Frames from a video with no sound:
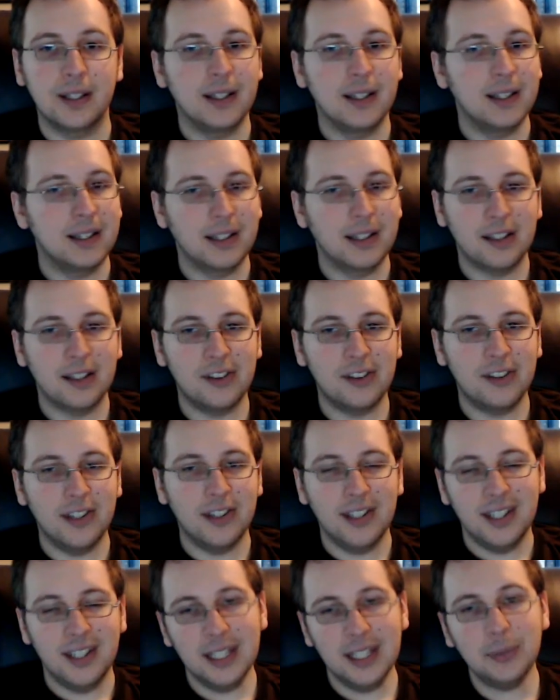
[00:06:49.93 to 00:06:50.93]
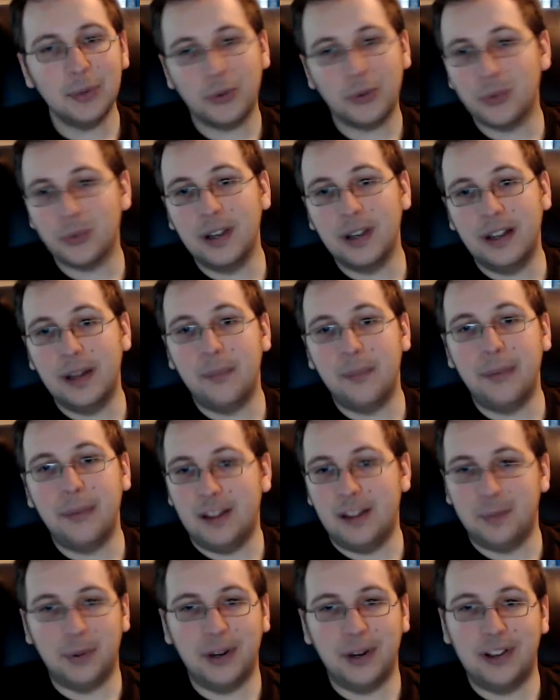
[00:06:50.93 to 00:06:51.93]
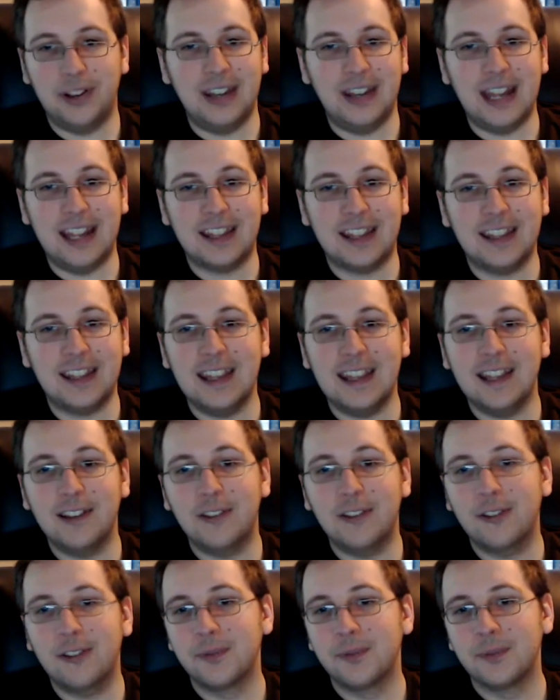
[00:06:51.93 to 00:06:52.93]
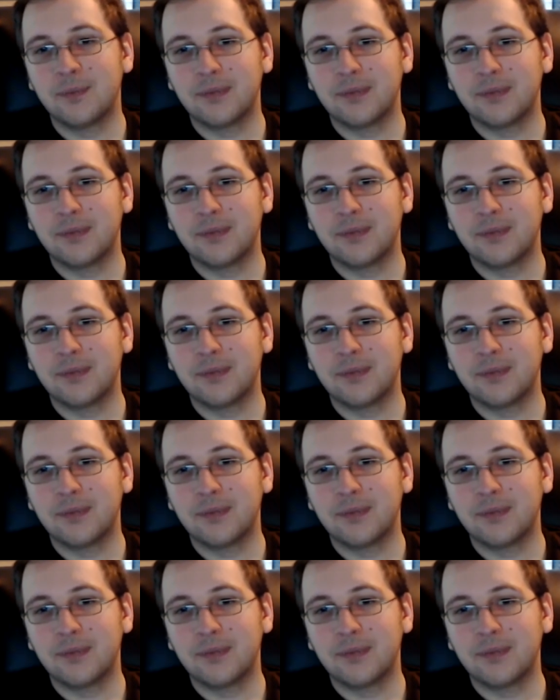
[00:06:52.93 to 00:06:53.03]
Because he was one of the best parts of that case.